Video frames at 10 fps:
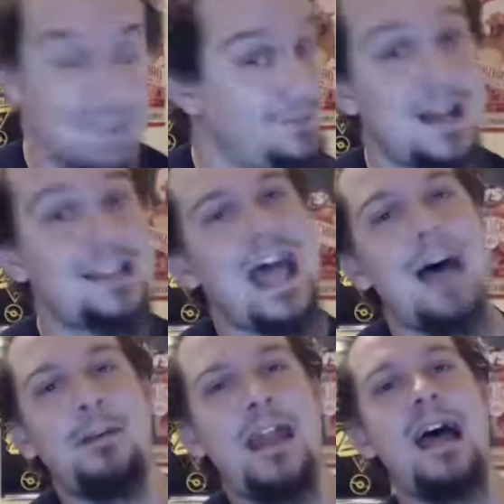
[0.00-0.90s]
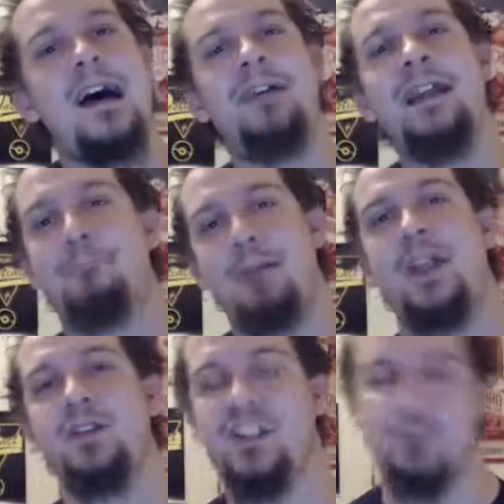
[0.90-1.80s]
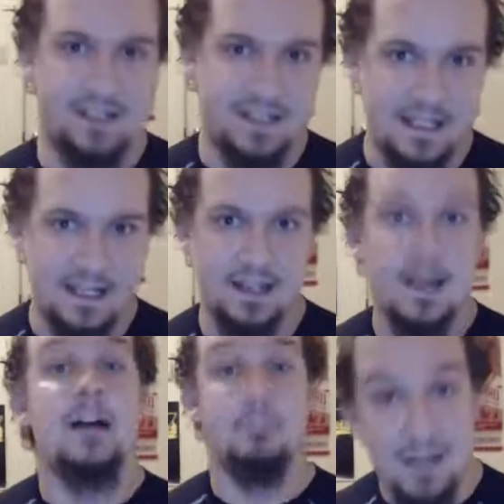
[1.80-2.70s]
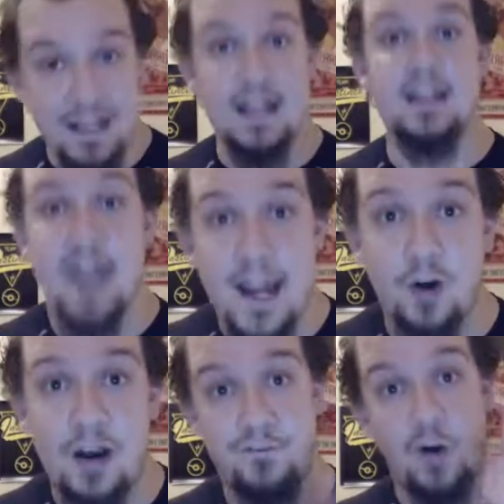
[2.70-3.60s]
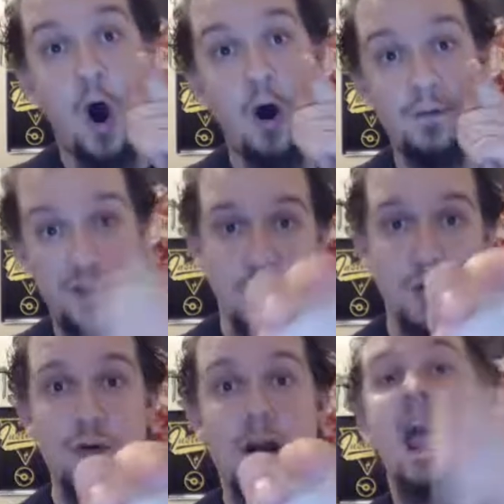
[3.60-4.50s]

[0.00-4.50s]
So if you guys happen to have any battles you want to see me narrate for all of you